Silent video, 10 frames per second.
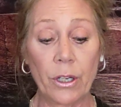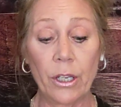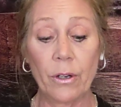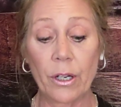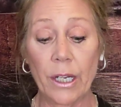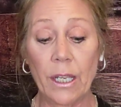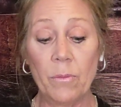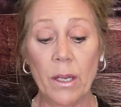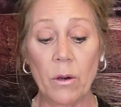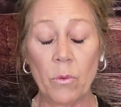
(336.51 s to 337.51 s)
your
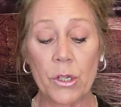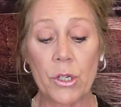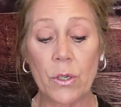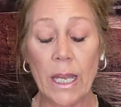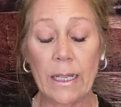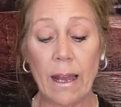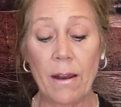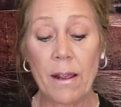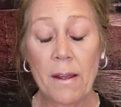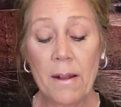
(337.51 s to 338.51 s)
email once you get that.